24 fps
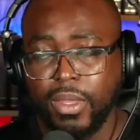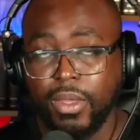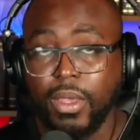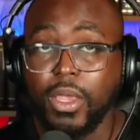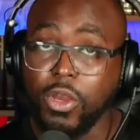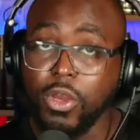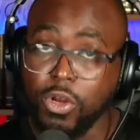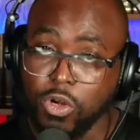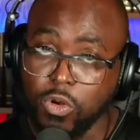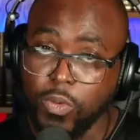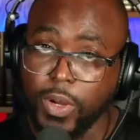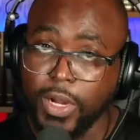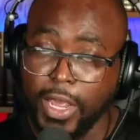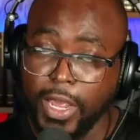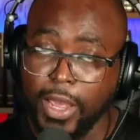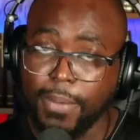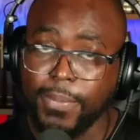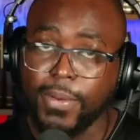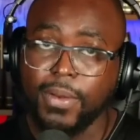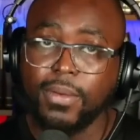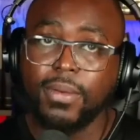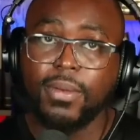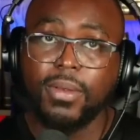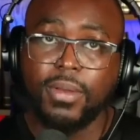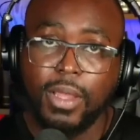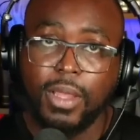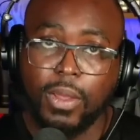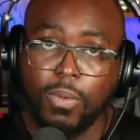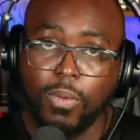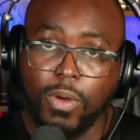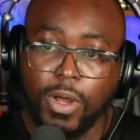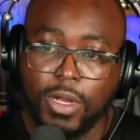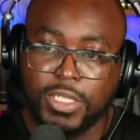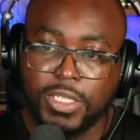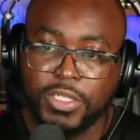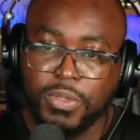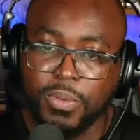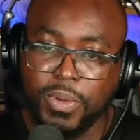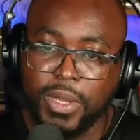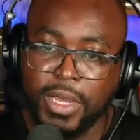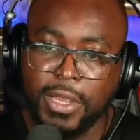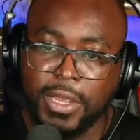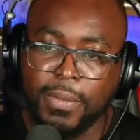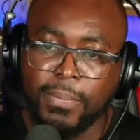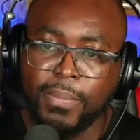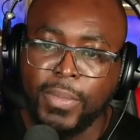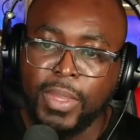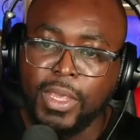And you know what happened? They walked
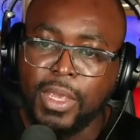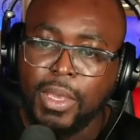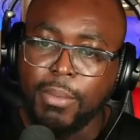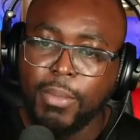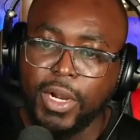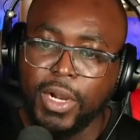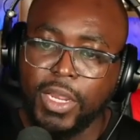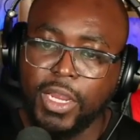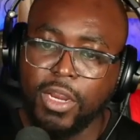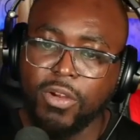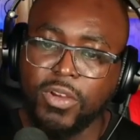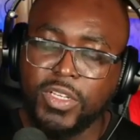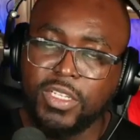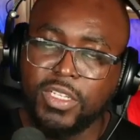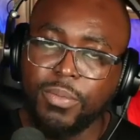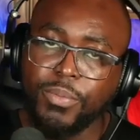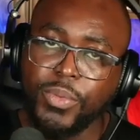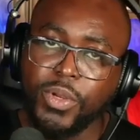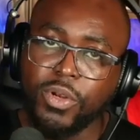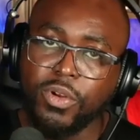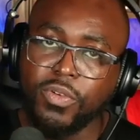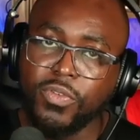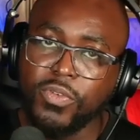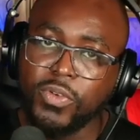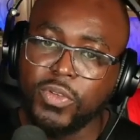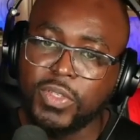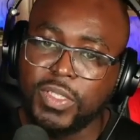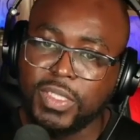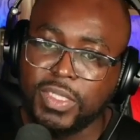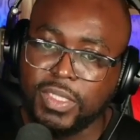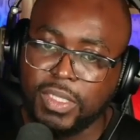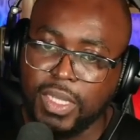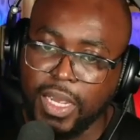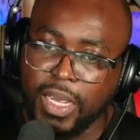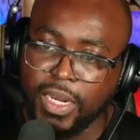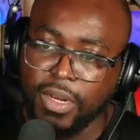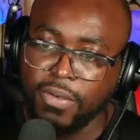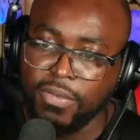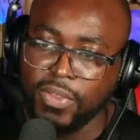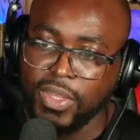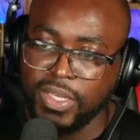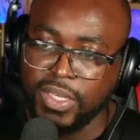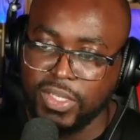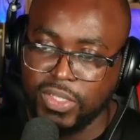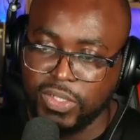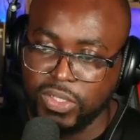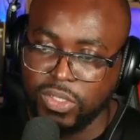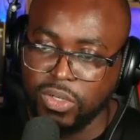away. But here's the beautiful side of
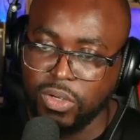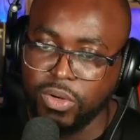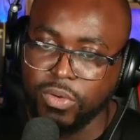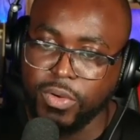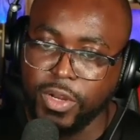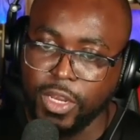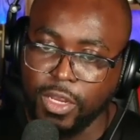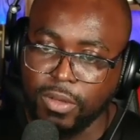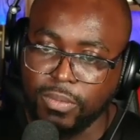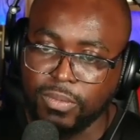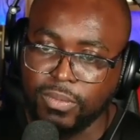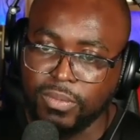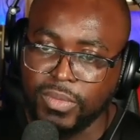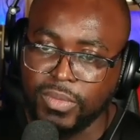the story.